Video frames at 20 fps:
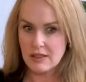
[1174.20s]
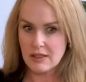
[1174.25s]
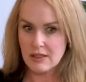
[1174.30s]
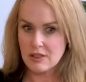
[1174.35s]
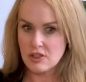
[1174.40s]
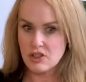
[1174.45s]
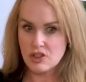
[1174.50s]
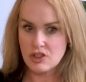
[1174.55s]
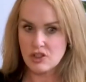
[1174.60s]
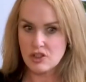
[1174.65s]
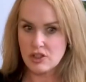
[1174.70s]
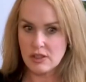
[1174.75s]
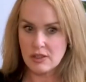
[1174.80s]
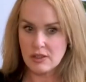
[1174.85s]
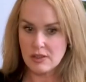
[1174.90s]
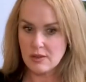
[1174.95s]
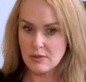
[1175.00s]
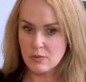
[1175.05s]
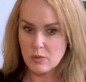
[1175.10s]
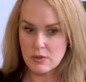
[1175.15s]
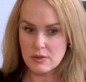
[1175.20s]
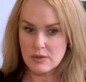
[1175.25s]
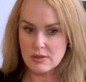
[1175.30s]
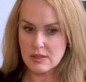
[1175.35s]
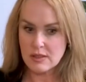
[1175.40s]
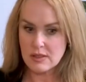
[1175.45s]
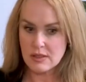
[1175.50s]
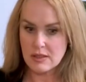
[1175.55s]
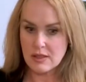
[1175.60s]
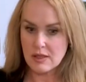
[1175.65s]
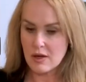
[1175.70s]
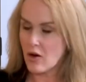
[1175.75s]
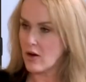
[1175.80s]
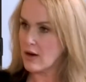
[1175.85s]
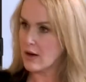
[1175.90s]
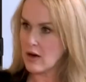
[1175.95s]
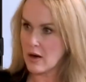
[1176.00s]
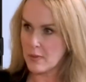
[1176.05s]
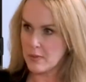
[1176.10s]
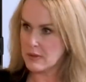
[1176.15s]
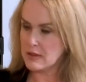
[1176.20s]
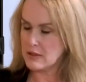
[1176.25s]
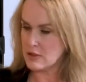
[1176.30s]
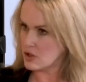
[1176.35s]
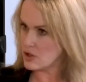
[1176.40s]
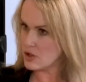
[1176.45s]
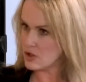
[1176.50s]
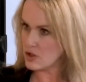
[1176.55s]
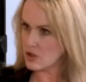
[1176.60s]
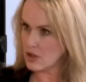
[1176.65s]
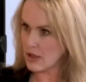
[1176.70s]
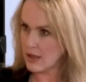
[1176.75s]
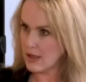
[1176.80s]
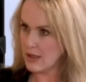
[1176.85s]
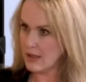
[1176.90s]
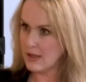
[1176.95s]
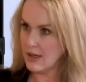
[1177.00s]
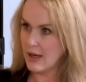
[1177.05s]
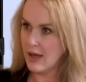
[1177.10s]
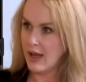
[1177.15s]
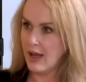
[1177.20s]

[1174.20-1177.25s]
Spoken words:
she was in the nightclub industry,